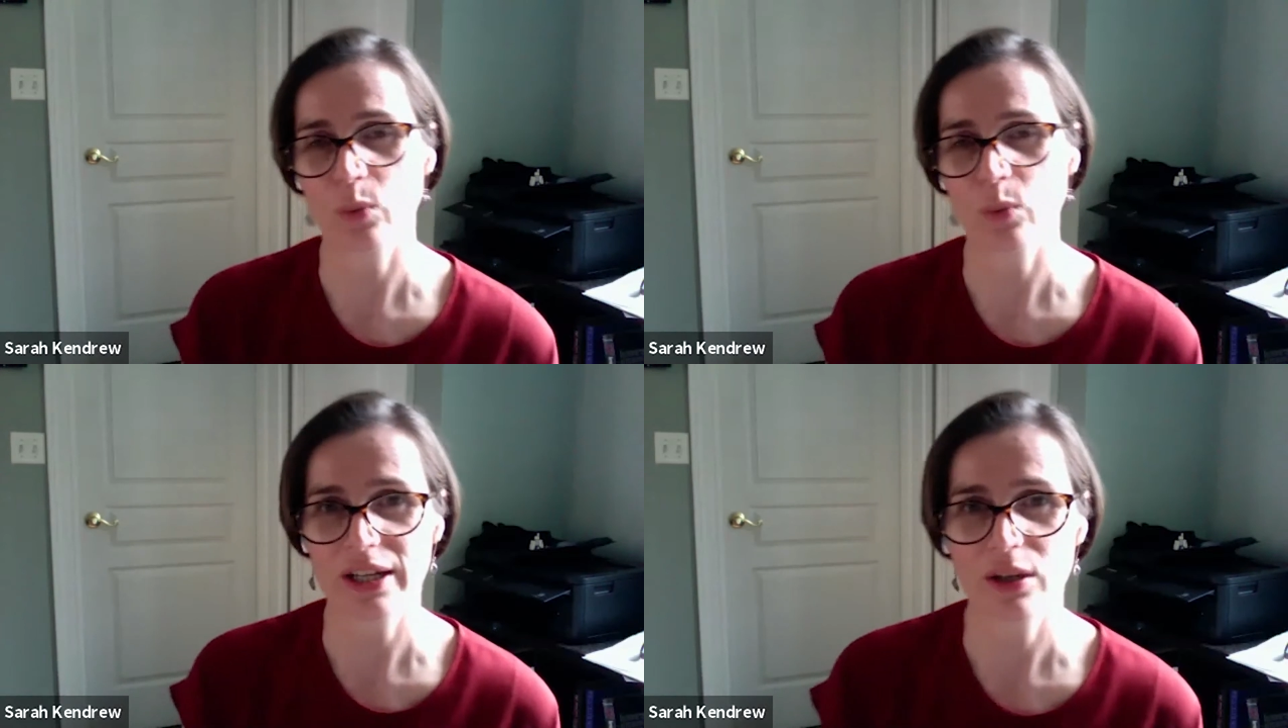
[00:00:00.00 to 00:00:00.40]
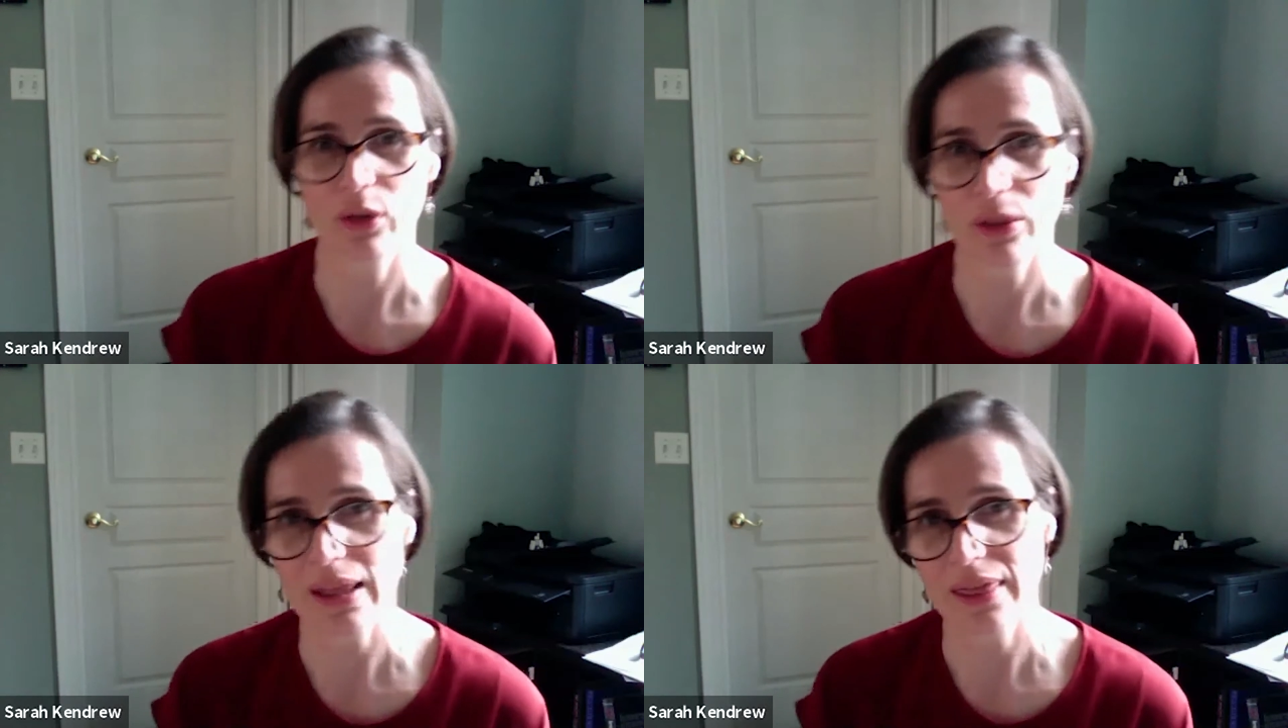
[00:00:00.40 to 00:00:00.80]
working
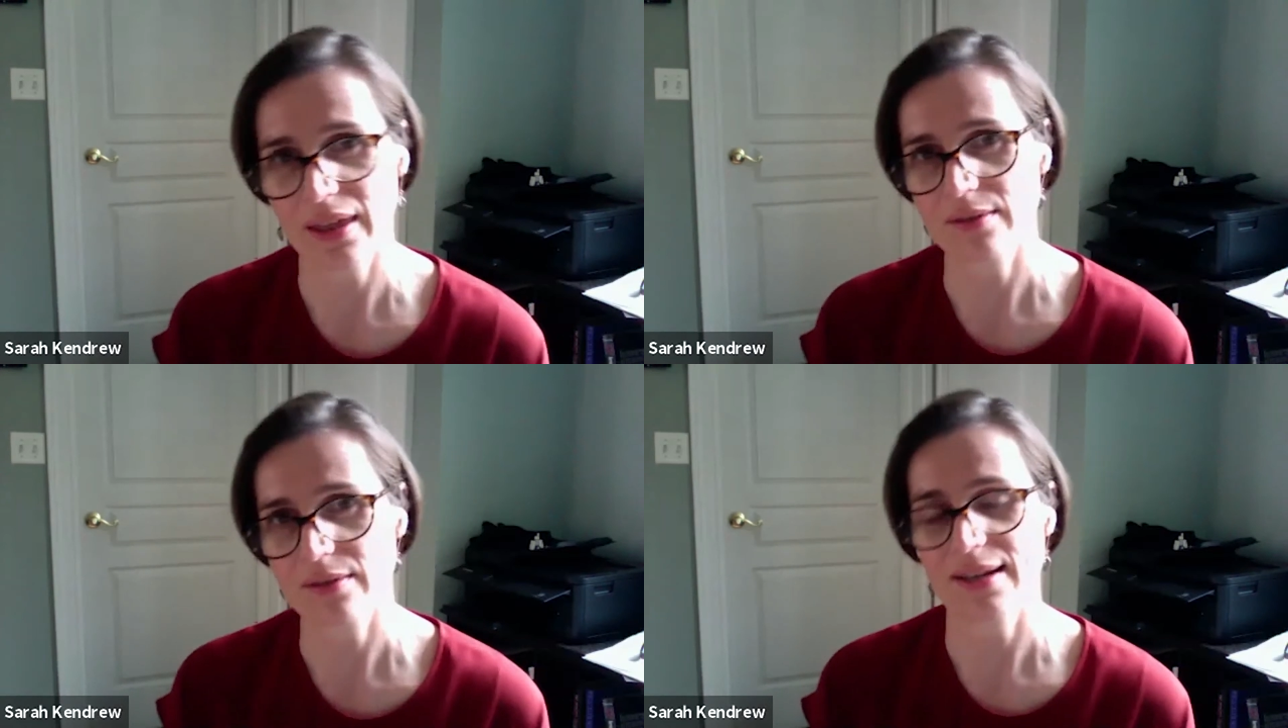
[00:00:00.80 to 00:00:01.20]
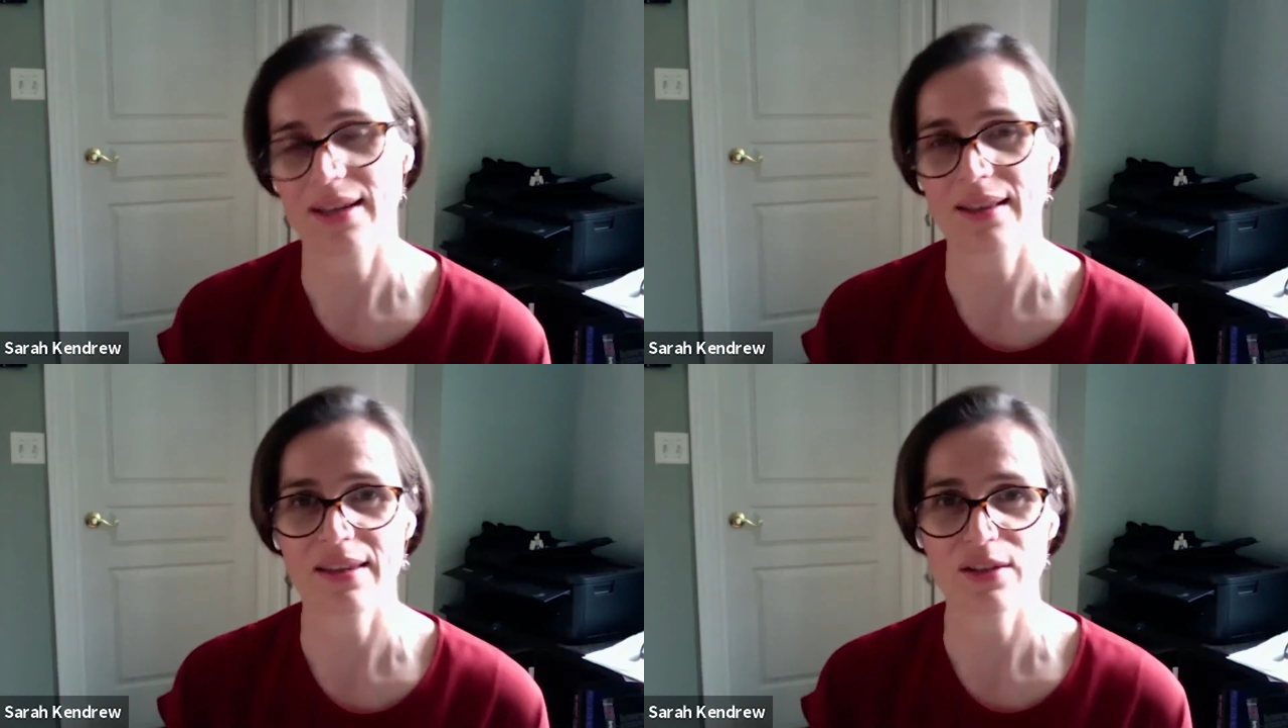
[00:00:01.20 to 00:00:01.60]
on the right things,
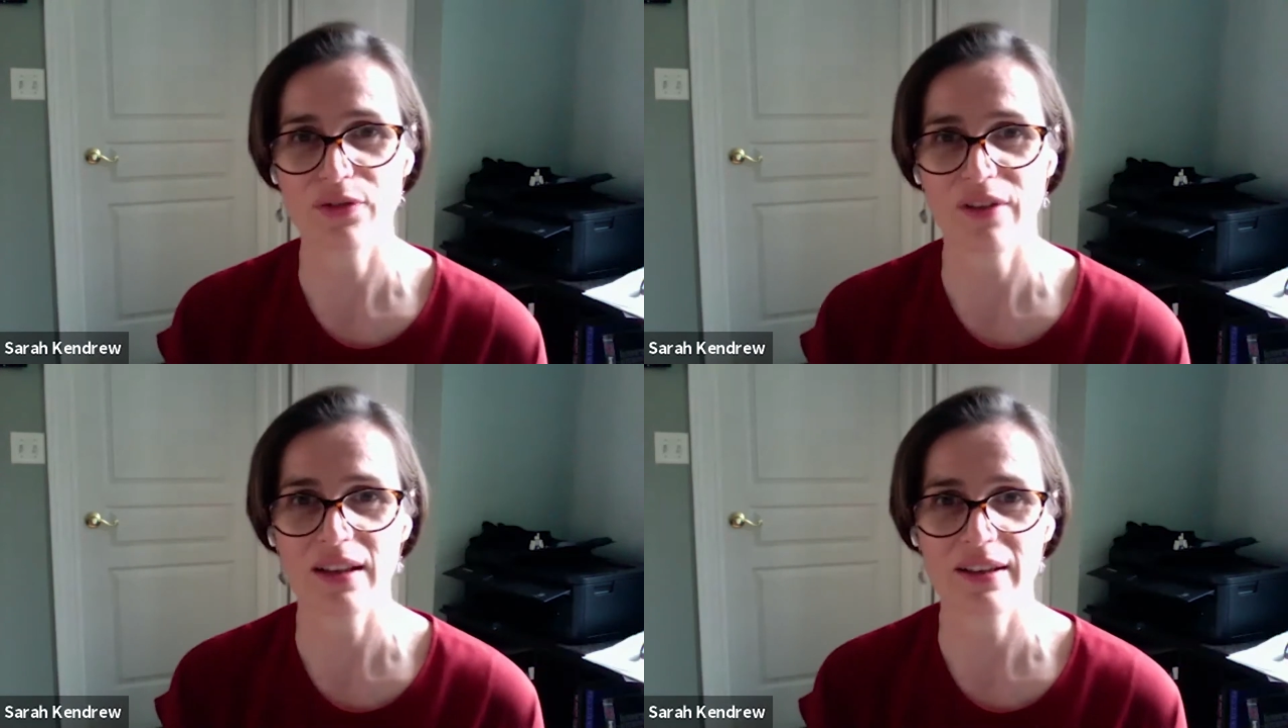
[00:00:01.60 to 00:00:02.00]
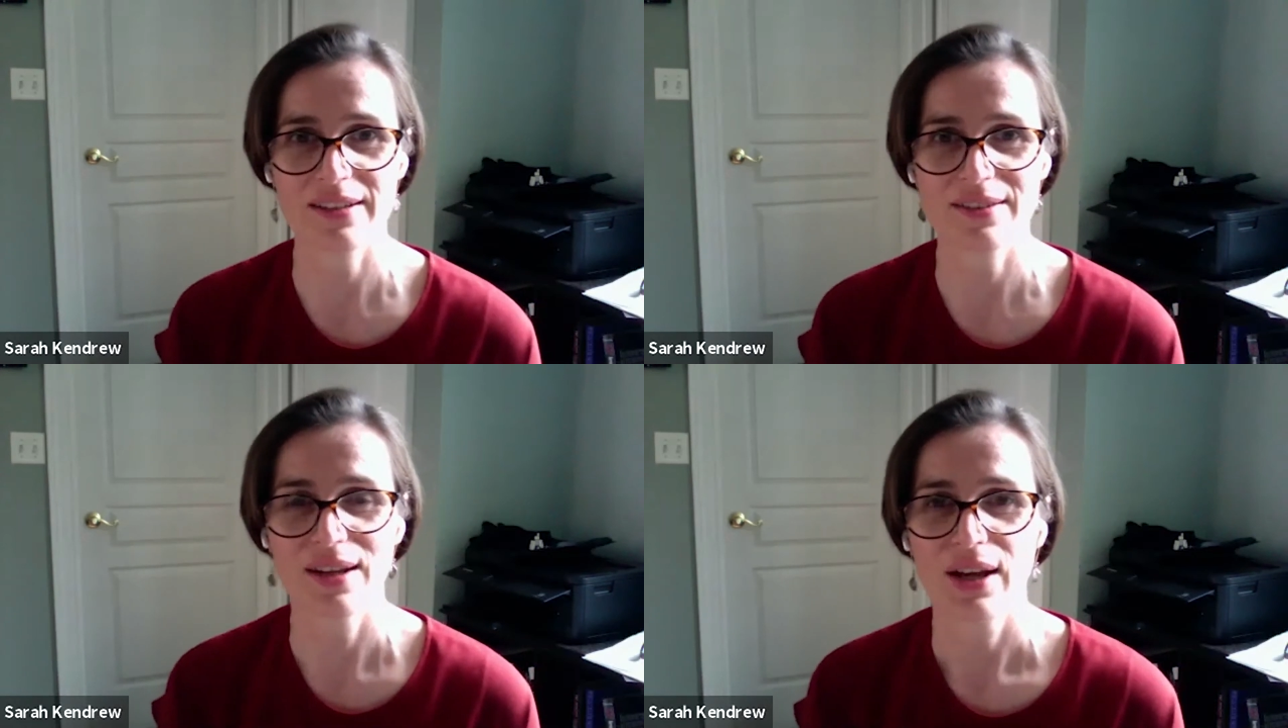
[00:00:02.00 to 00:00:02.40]
and that these
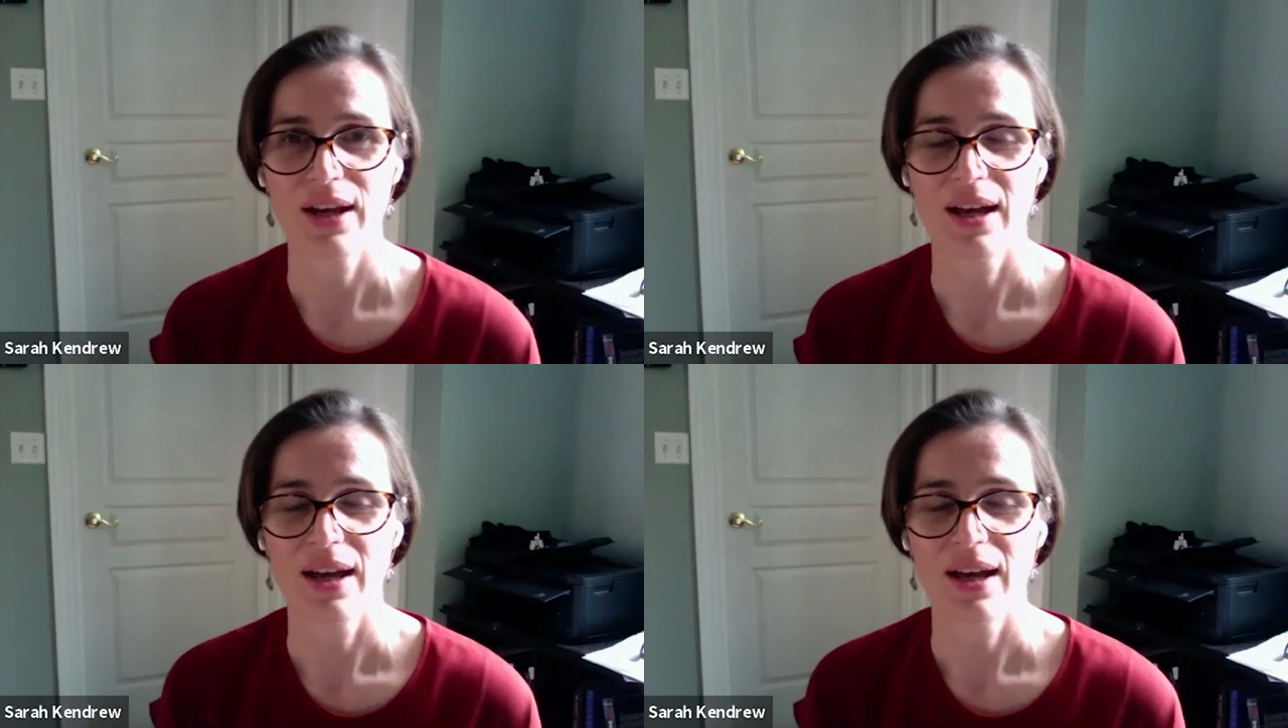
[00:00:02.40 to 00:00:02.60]
failures